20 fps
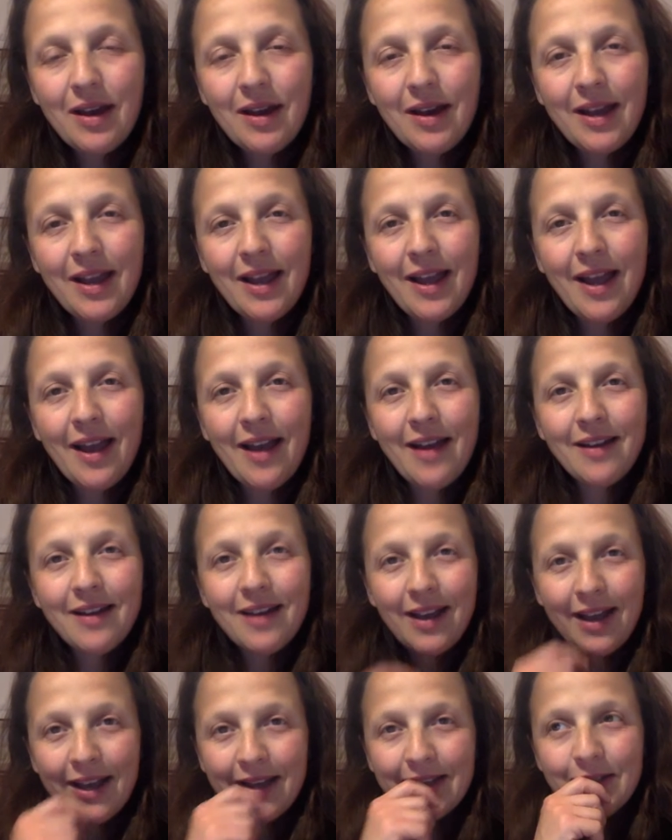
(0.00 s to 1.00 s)
I
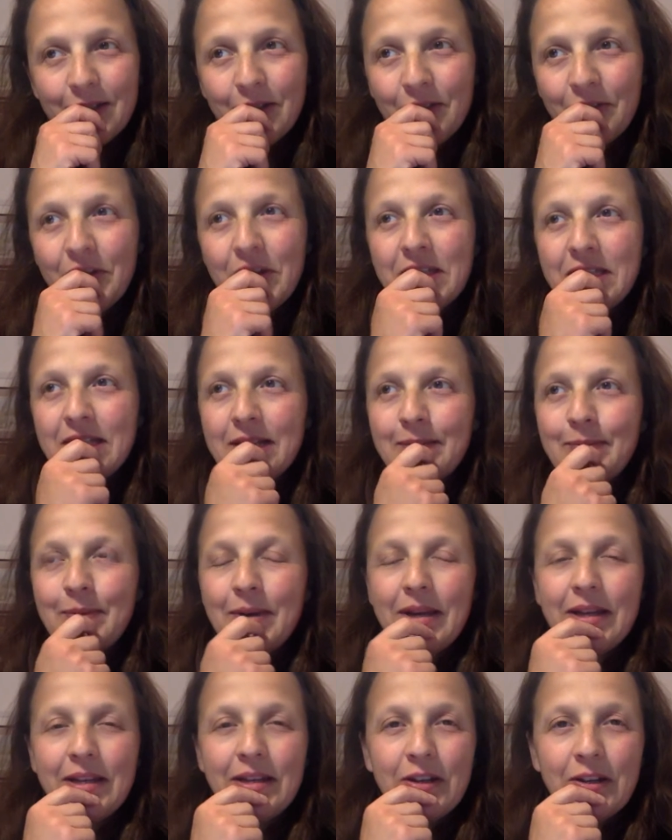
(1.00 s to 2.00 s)
had the first time
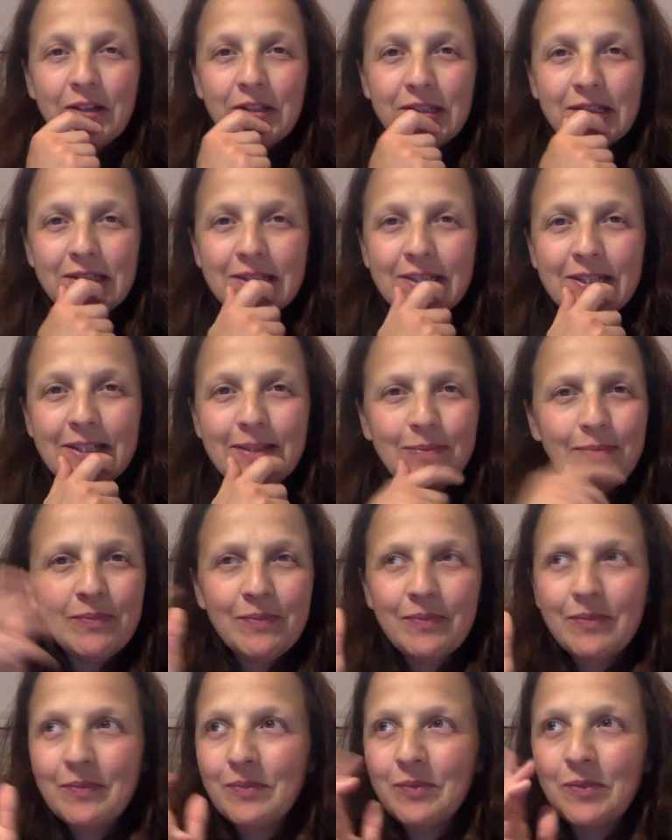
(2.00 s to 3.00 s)
I had asked
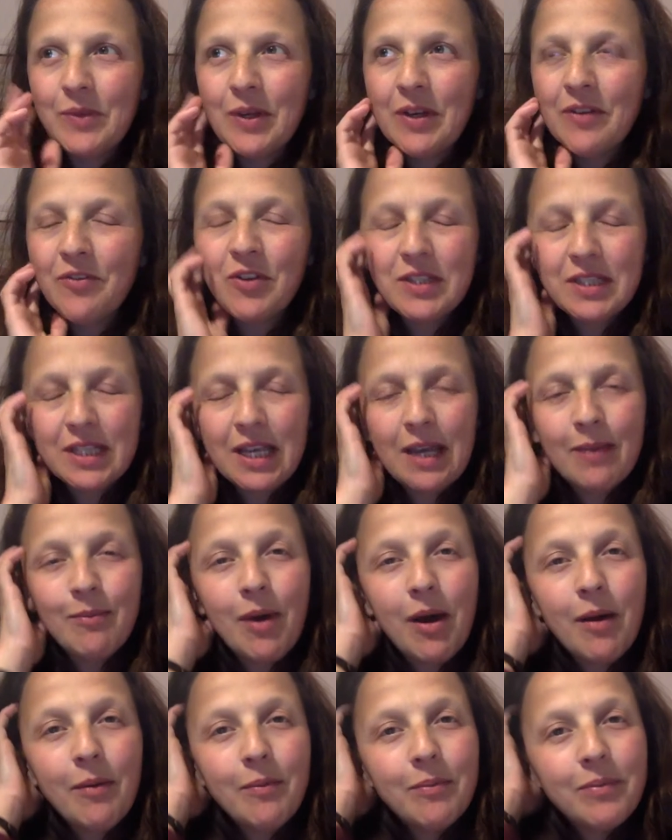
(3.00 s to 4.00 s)
him when it first
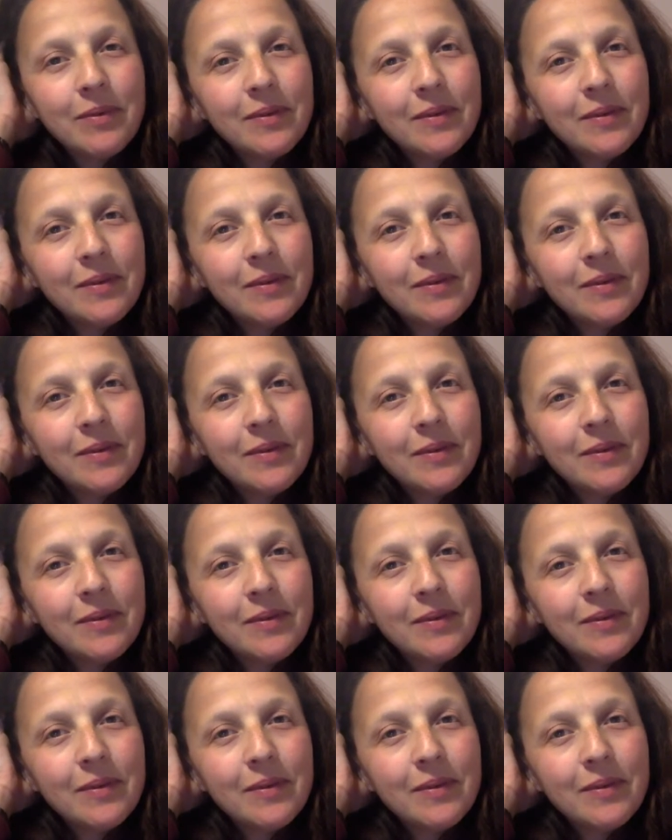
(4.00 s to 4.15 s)
came up